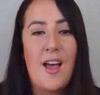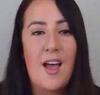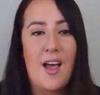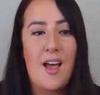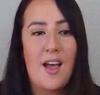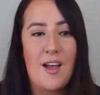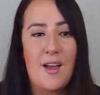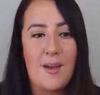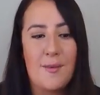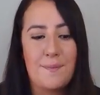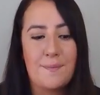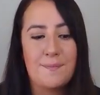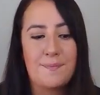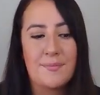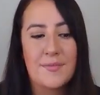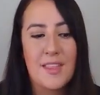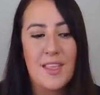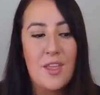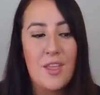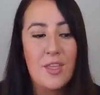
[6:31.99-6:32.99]

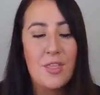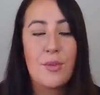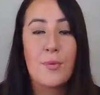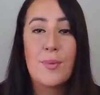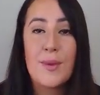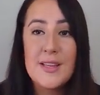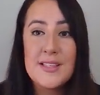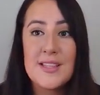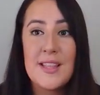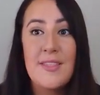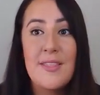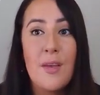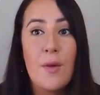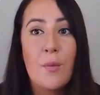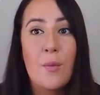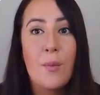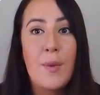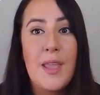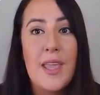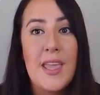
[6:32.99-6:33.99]
The reason
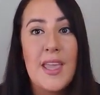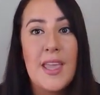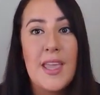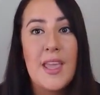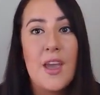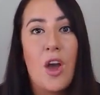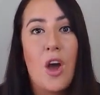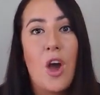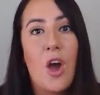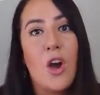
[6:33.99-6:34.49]
that we